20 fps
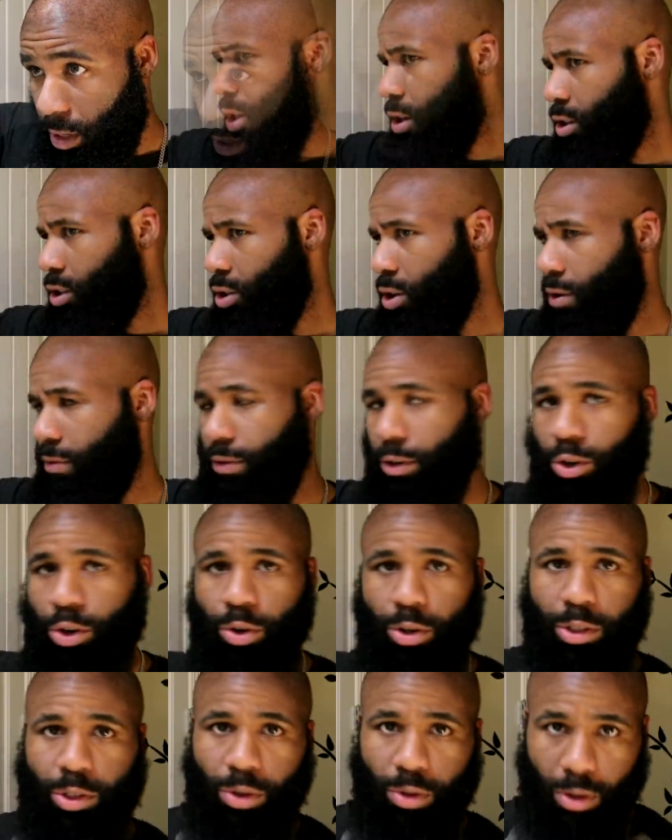Also, if you
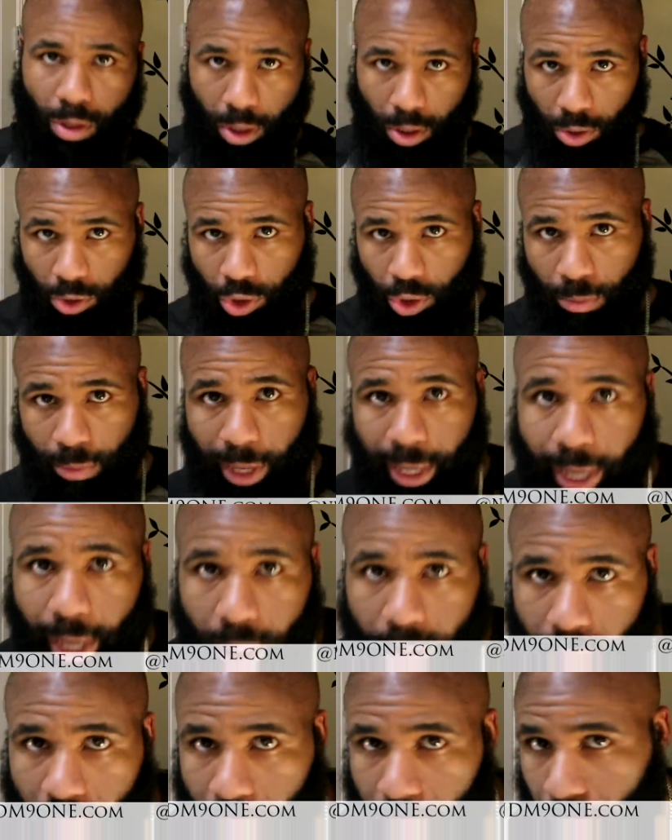do it too close, you might
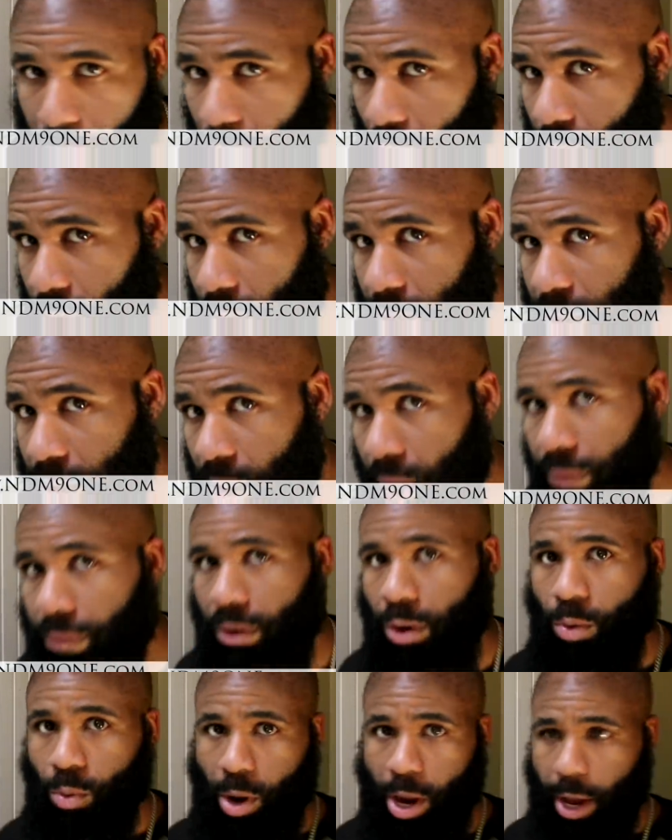actually blow the
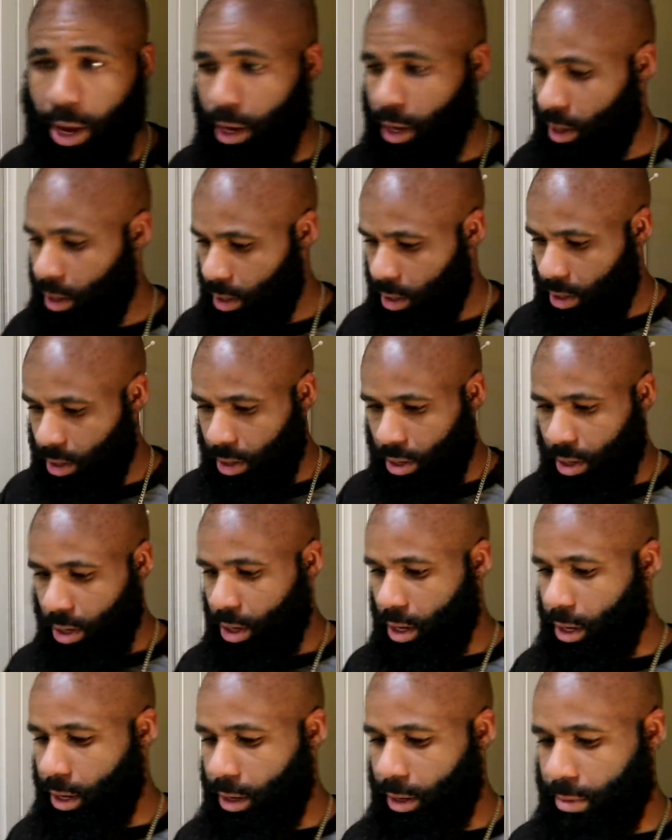stuff away.
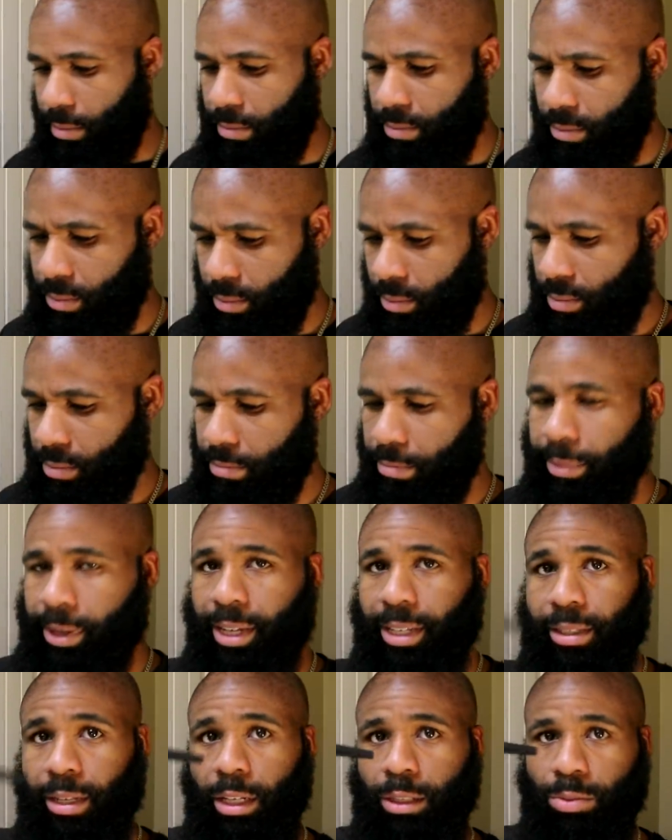Um,
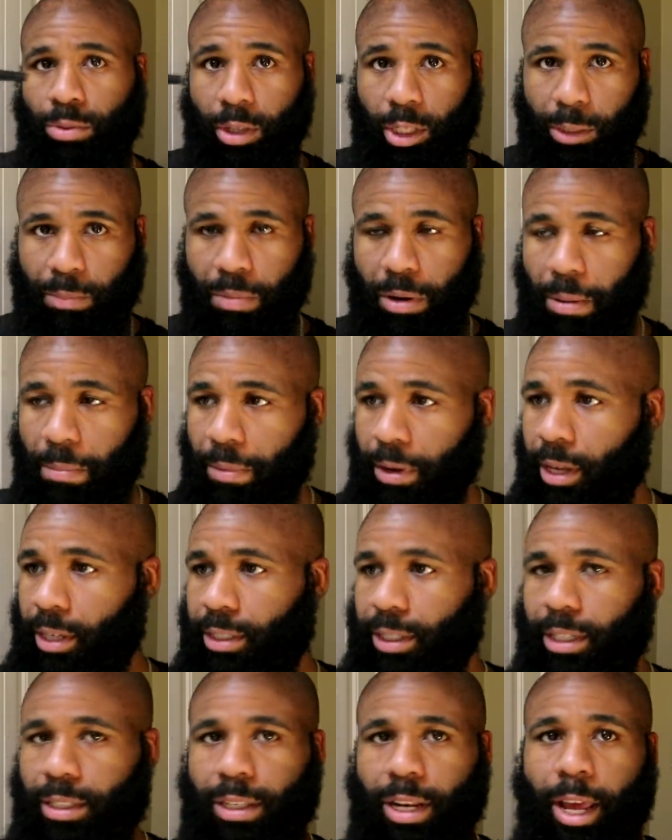because that's what this pump
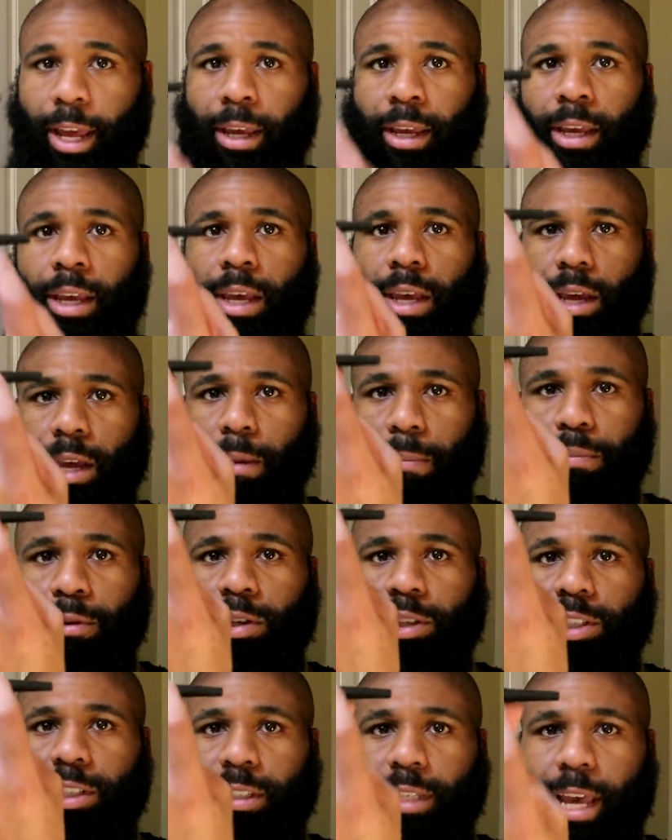is. It's like it
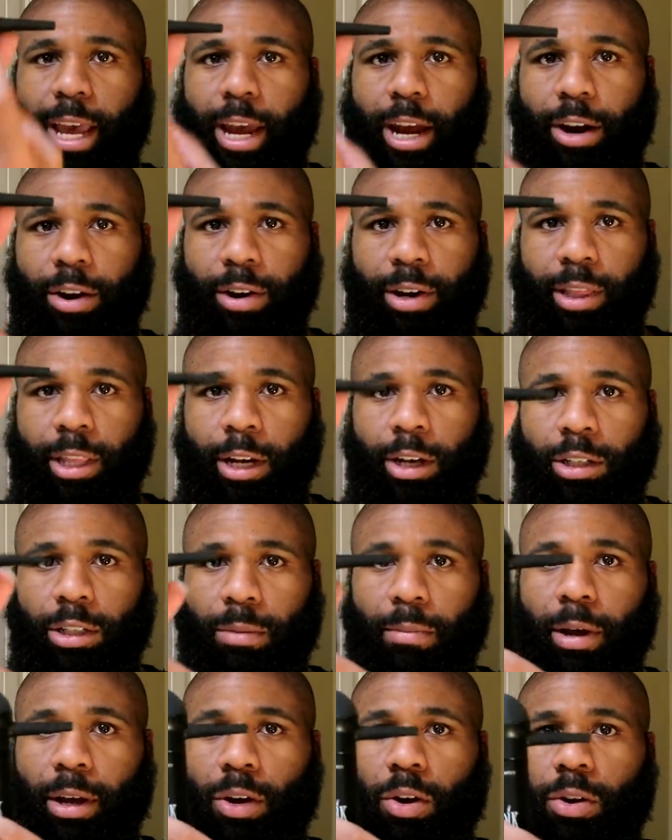pushes air in there
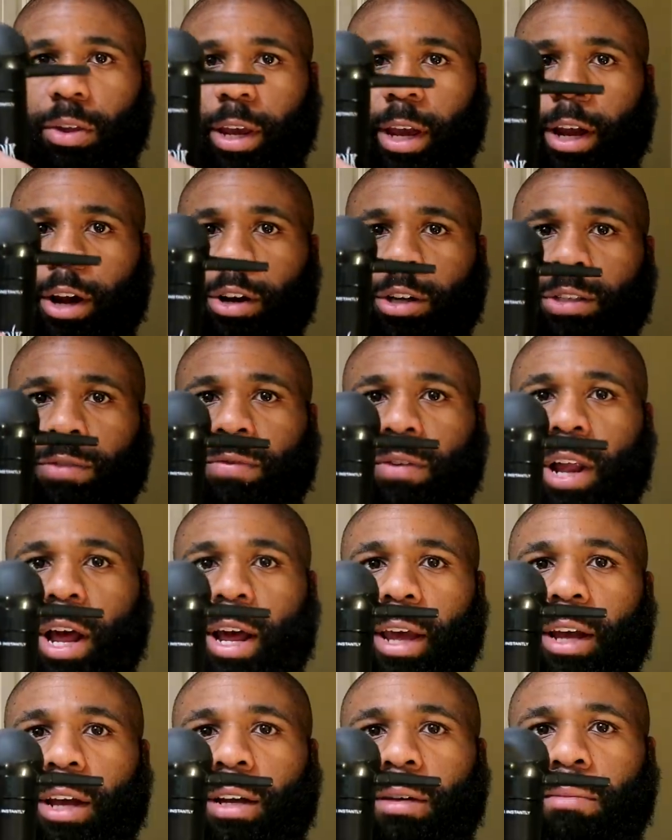to make all the hairs
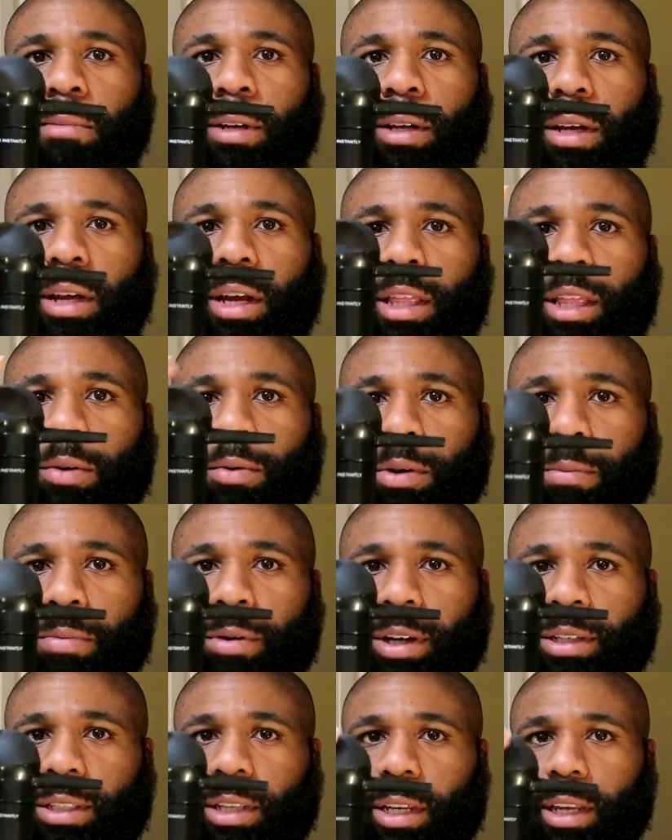fly up. And then when you
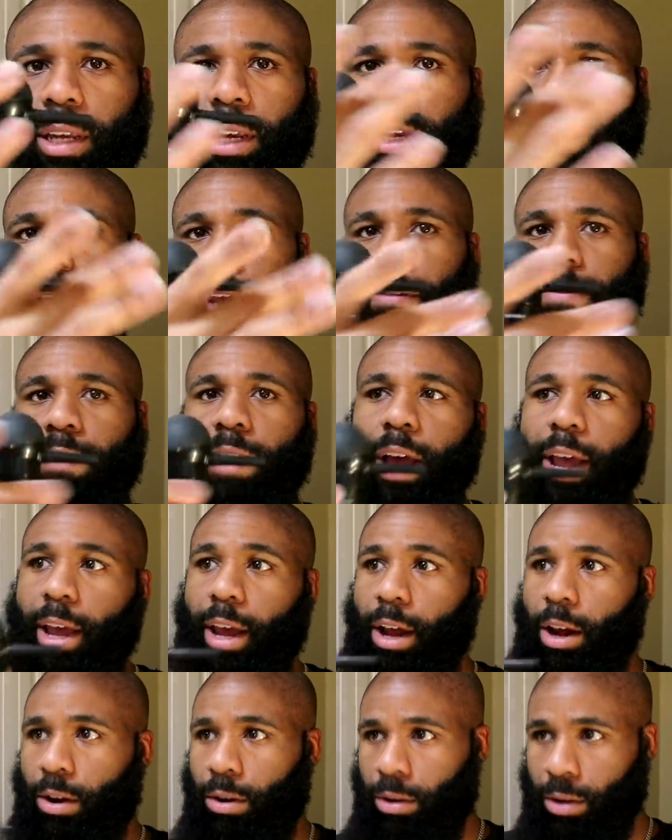press it again, they fly
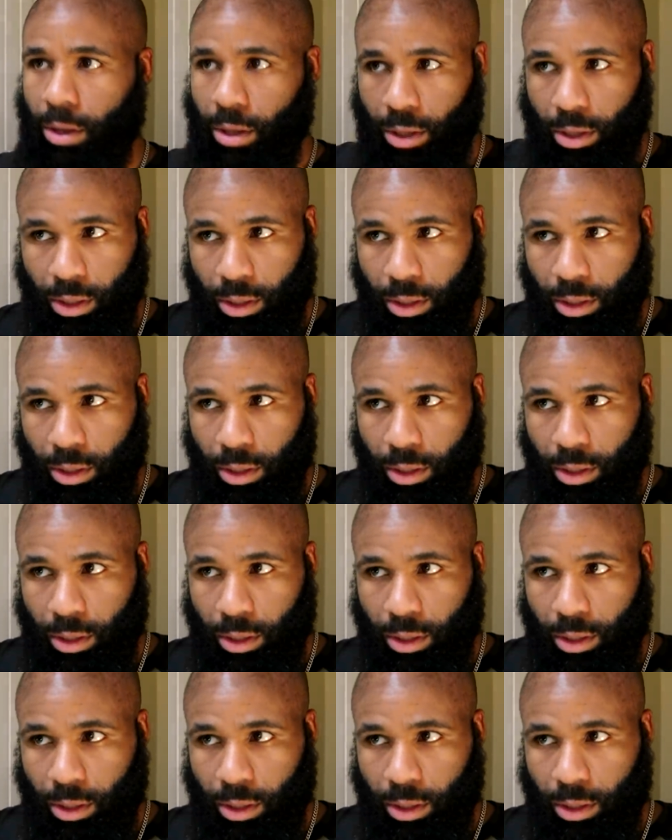out.